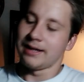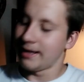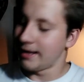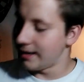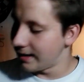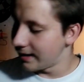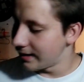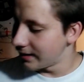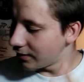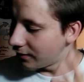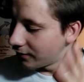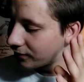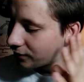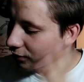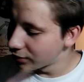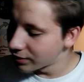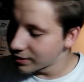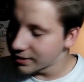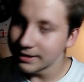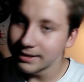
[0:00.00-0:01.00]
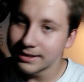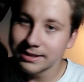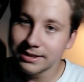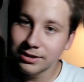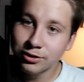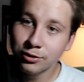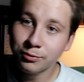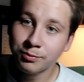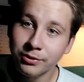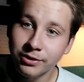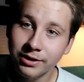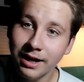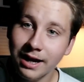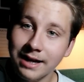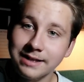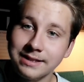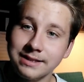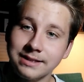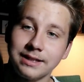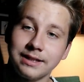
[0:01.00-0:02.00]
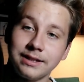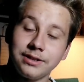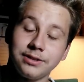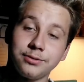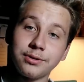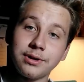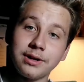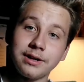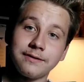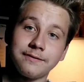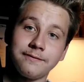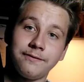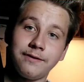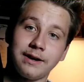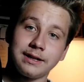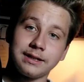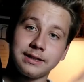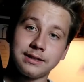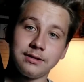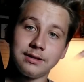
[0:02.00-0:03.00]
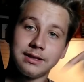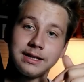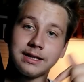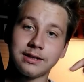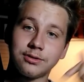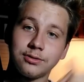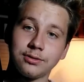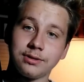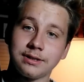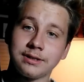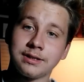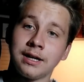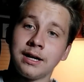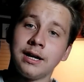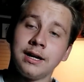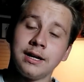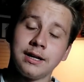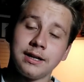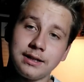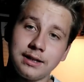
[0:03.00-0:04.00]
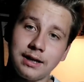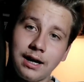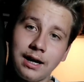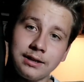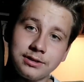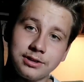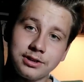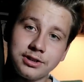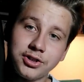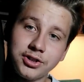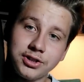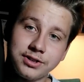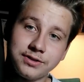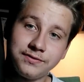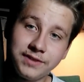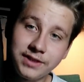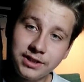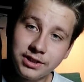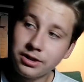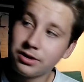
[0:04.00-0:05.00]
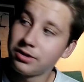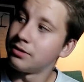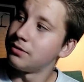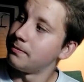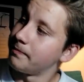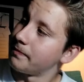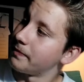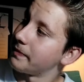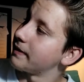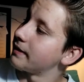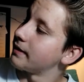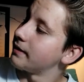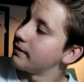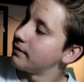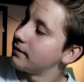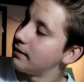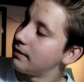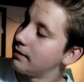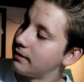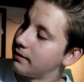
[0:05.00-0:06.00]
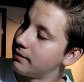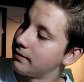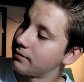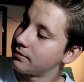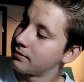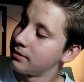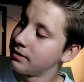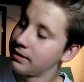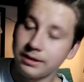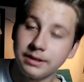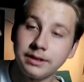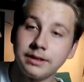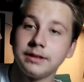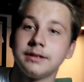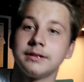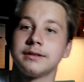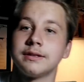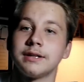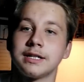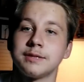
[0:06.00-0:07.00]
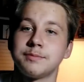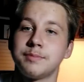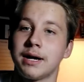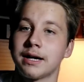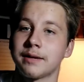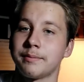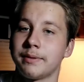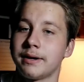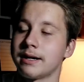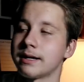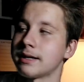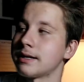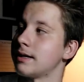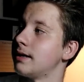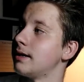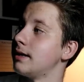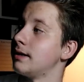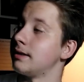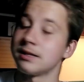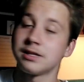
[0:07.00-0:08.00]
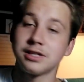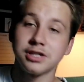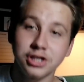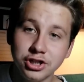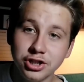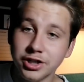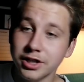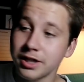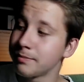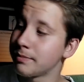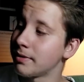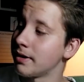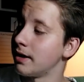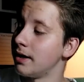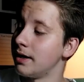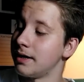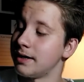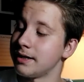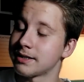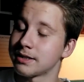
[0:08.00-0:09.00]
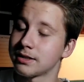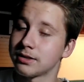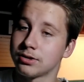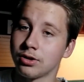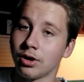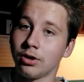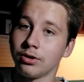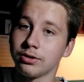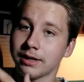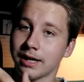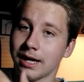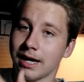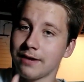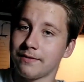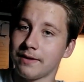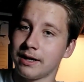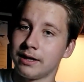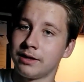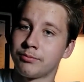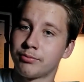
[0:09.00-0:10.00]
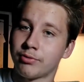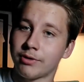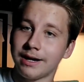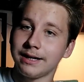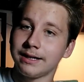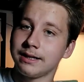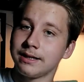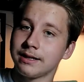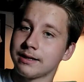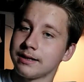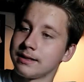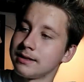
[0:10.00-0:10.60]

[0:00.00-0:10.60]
And of course it's super nice. You can find the link to it under this video. Really nice backpack and it's cheap. It don't have any branding.